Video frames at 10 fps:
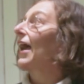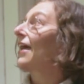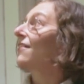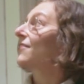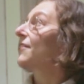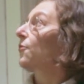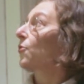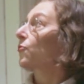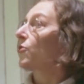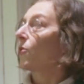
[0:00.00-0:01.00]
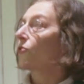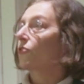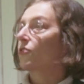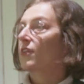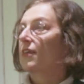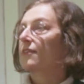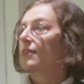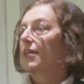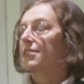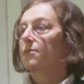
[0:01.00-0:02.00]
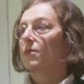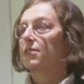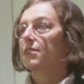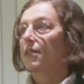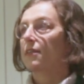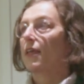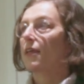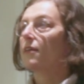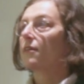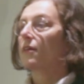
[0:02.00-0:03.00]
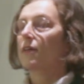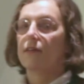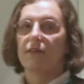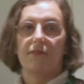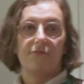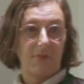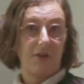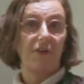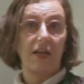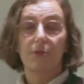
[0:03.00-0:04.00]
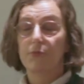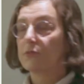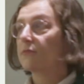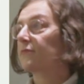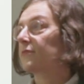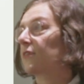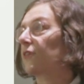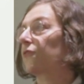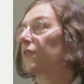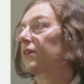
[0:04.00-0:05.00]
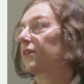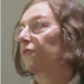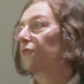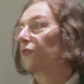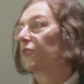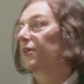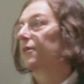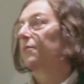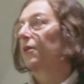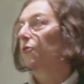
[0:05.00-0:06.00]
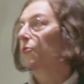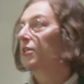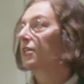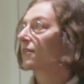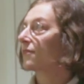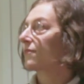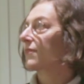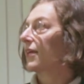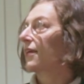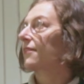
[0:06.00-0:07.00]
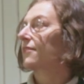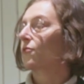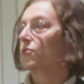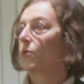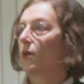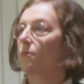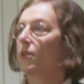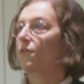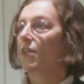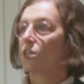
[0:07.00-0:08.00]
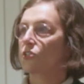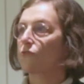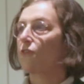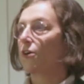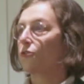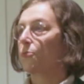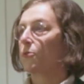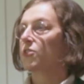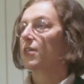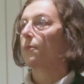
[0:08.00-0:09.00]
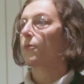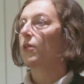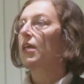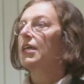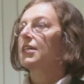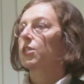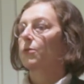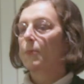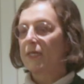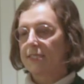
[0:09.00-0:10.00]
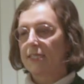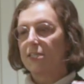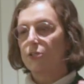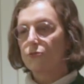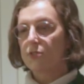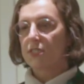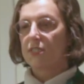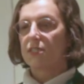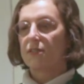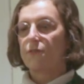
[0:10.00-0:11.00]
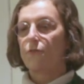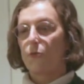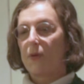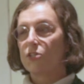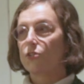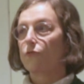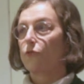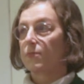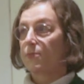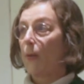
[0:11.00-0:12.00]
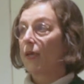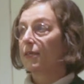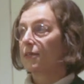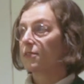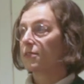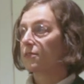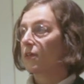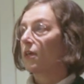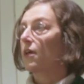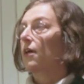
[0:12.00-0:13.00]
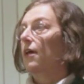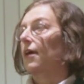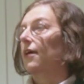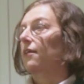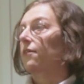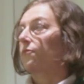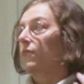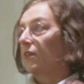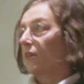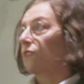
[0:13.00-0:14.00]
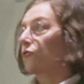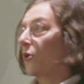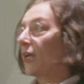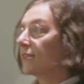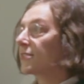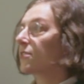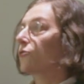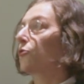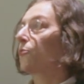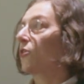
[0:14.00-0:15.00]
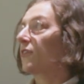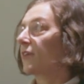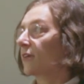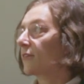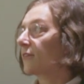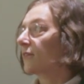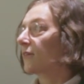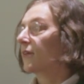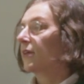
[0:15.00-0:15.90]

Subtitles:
And they wrote a model that estimates DNA available for barcoding, and also amplification factor per sample. So it basically uses the information from spike-ins and trains to predict